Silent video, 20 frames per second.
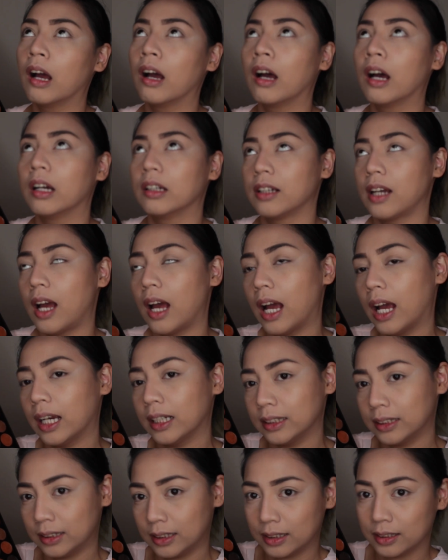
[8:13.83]
oh
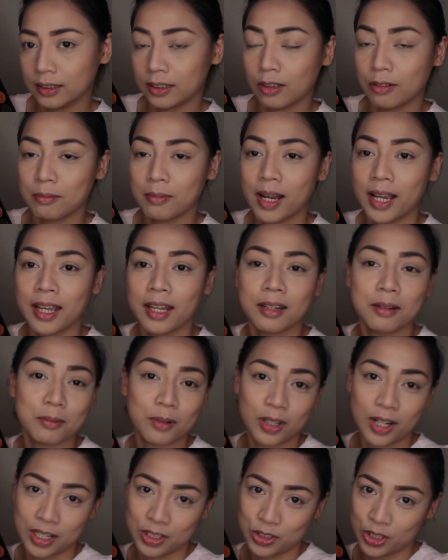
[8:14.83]
gosh, don't buy any
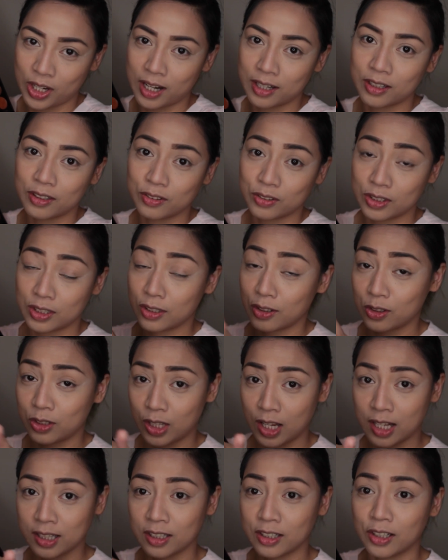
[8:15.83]
more eyeshadows. You're
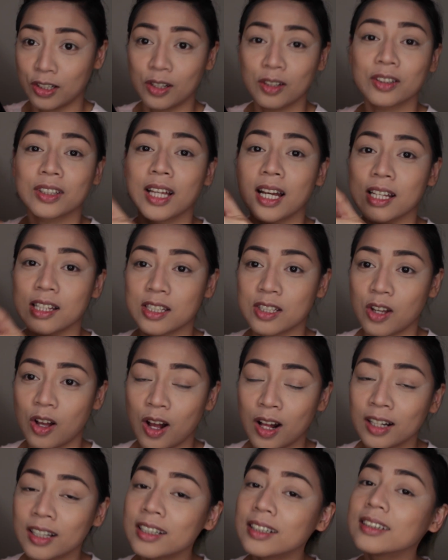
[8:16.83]
done, girl. That's
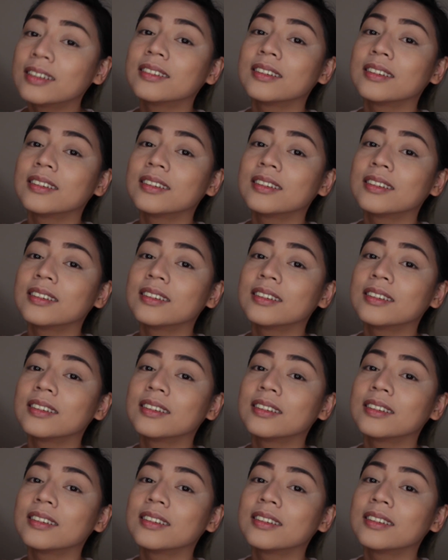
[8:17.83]
all.